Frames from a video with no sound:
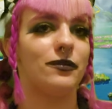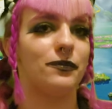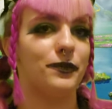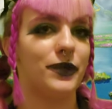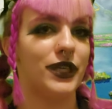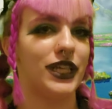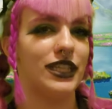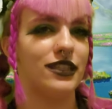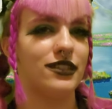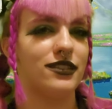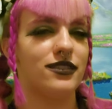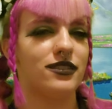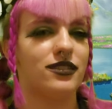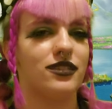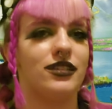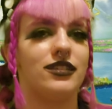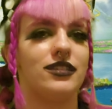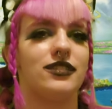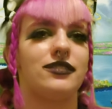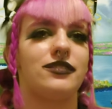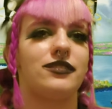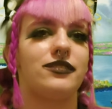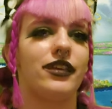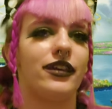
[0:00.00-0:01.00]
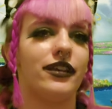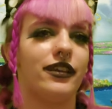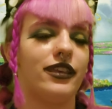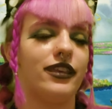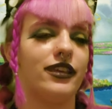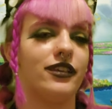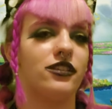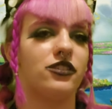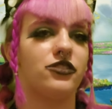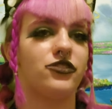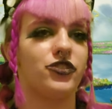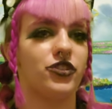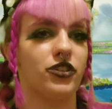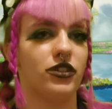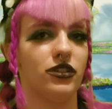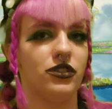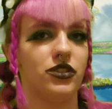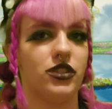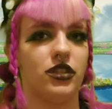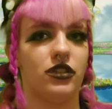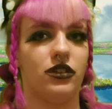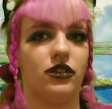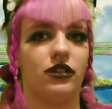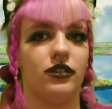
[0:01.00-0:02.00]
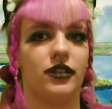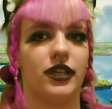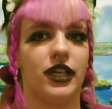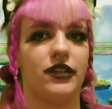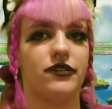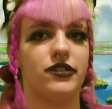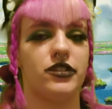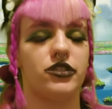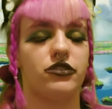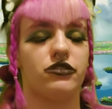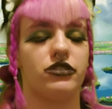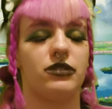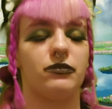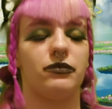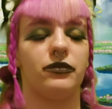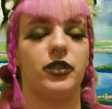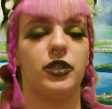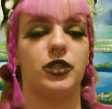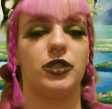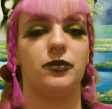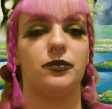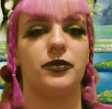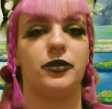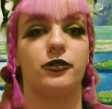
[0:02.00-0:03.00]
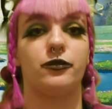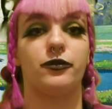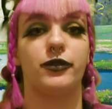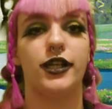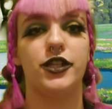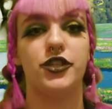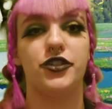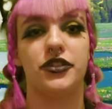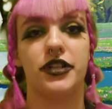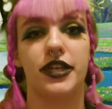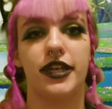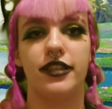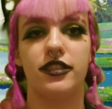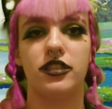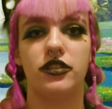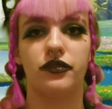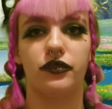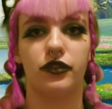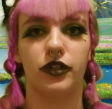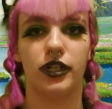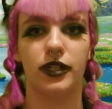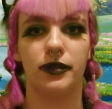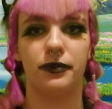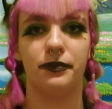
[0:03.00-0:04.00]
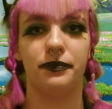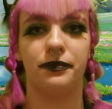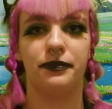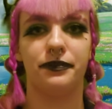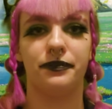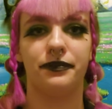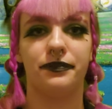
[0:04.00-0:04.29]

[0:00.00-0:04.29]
beats to study and chill to livestream loop originates from.